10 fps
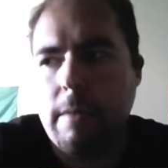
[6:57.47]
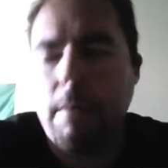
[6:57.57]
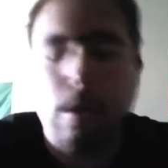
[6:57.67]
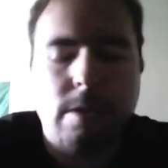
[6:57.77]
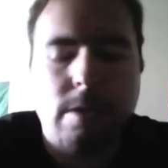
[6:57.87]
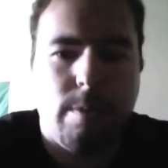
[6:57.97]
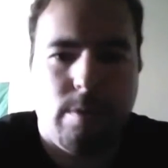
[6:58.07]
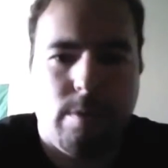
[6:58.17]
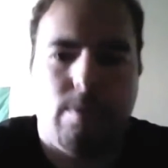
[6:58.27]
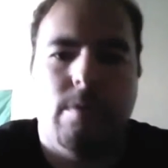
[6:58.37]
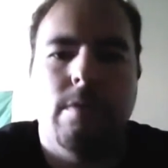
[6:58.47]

multiple